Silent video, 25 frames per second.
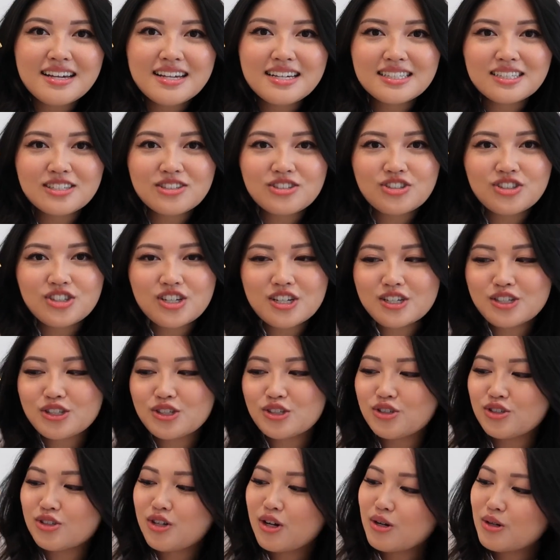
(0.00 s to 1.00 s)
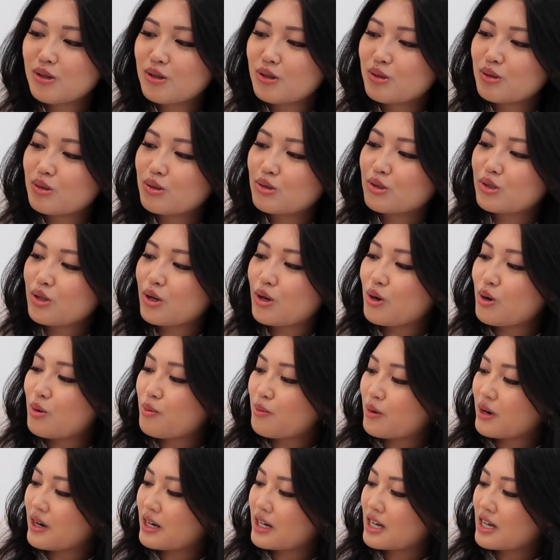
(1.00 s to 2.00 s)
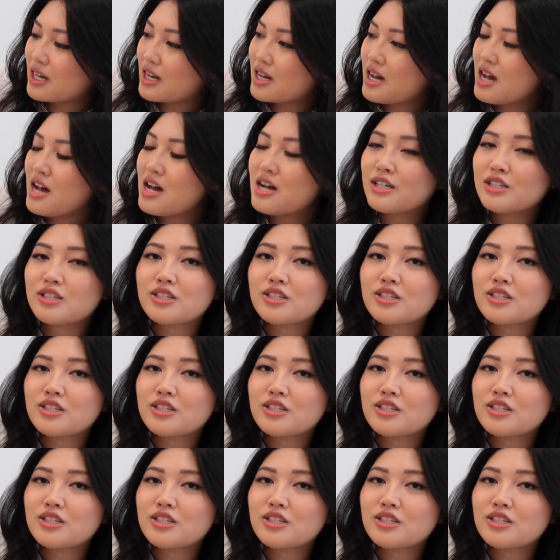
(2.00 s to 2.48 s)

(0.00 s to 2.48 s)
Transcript: Isn't she so pretty?